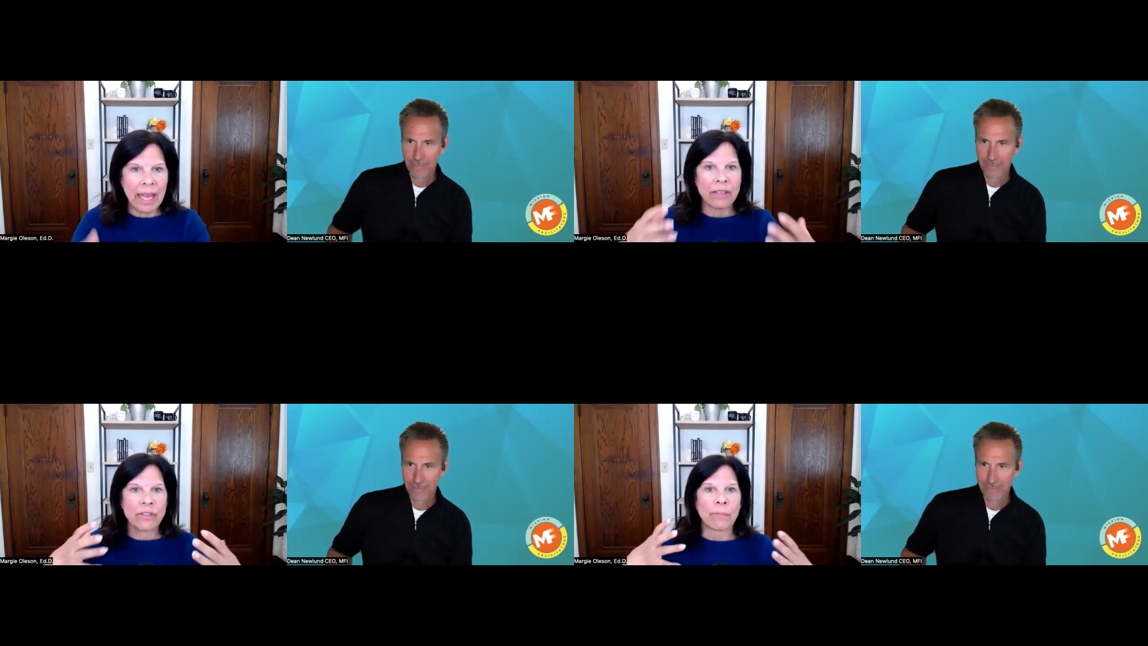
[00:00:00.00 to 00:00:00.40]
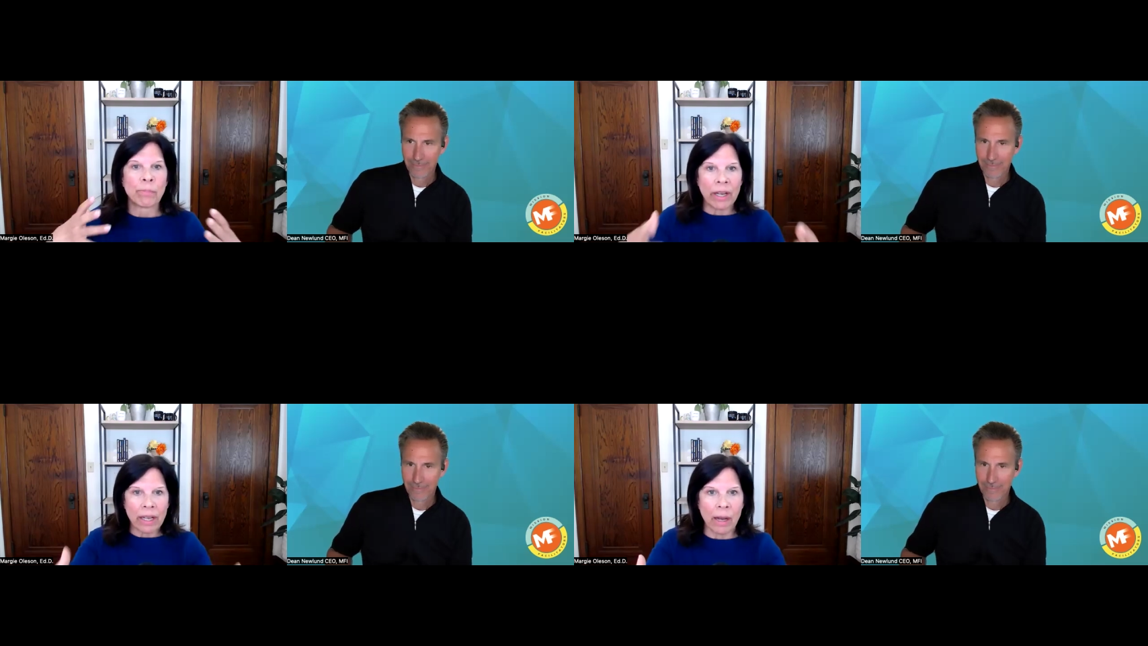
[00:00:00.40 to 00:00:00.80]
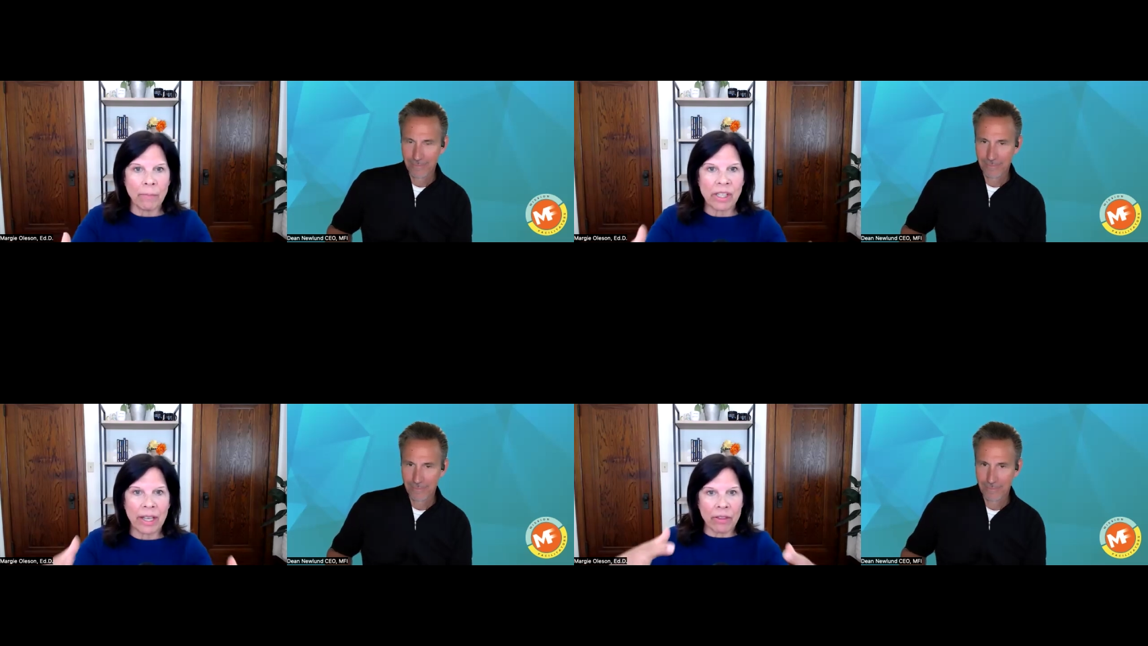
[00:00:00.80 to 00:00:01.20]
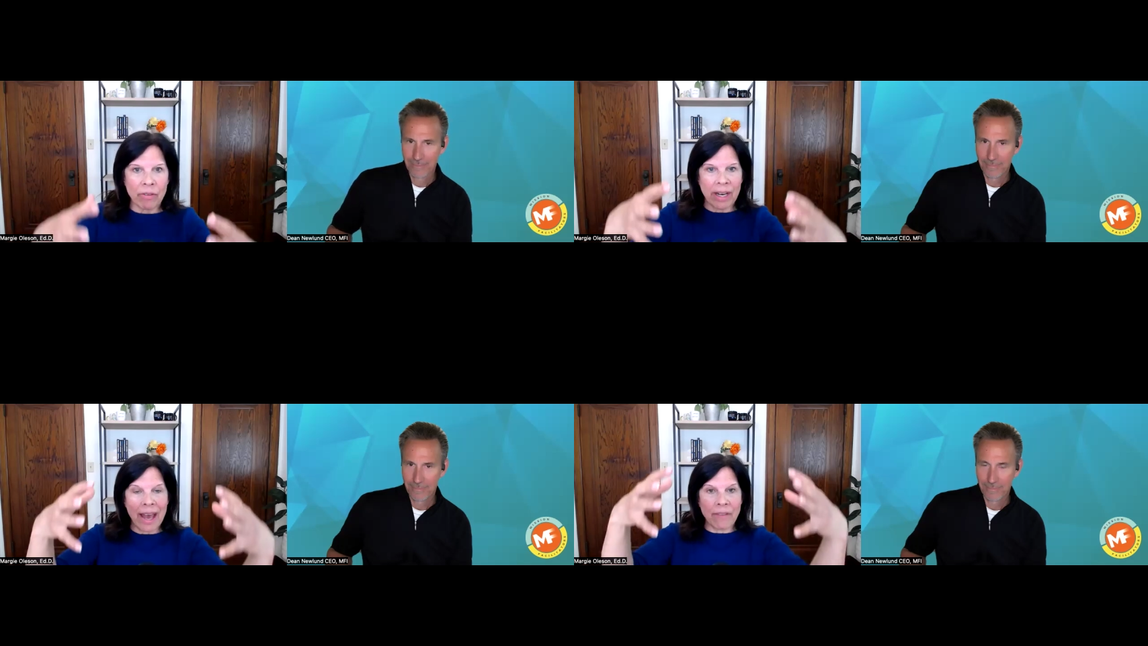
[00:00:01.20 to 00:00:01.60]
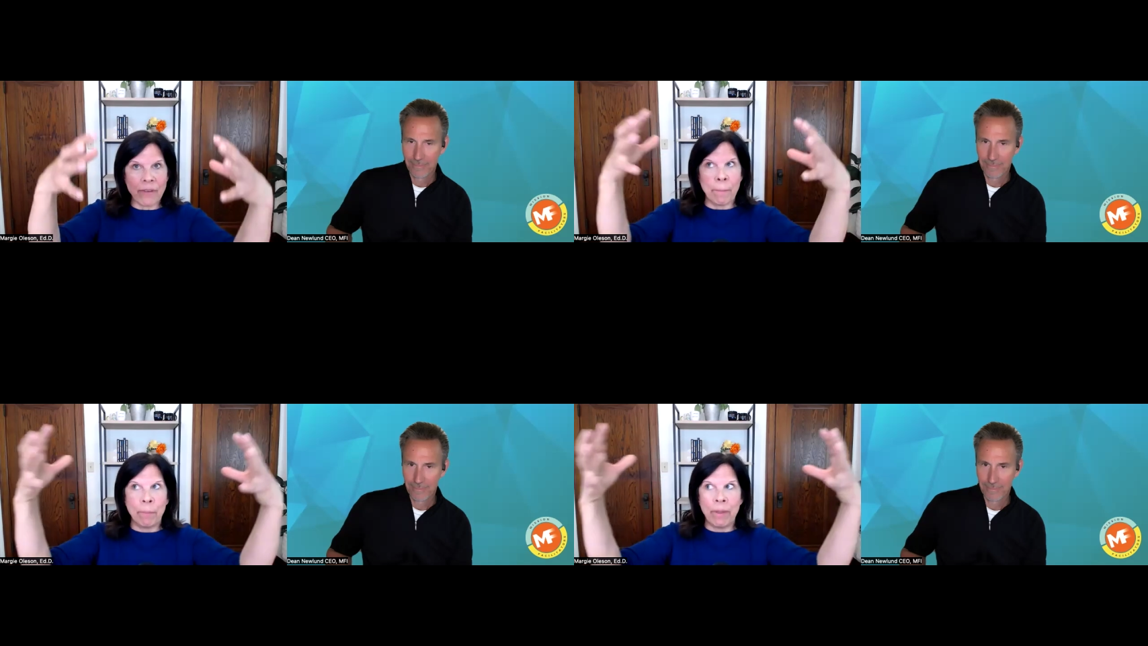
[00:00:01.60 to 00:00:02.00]
Speaker 1: and to come together and have
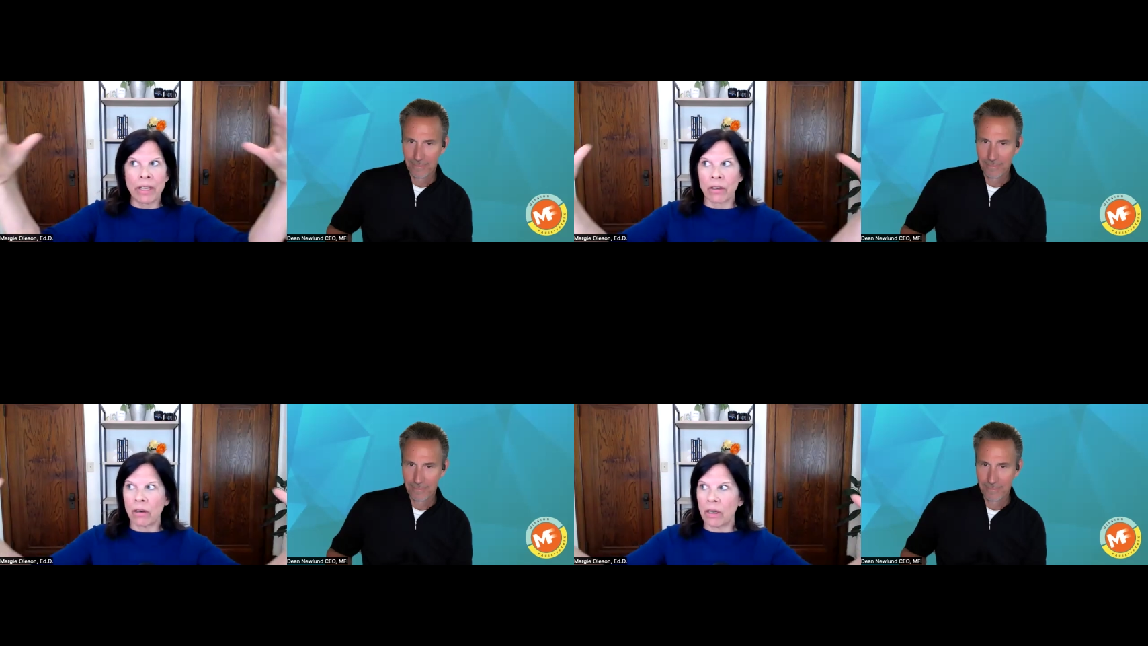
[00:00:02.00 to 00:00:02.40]
a bigger,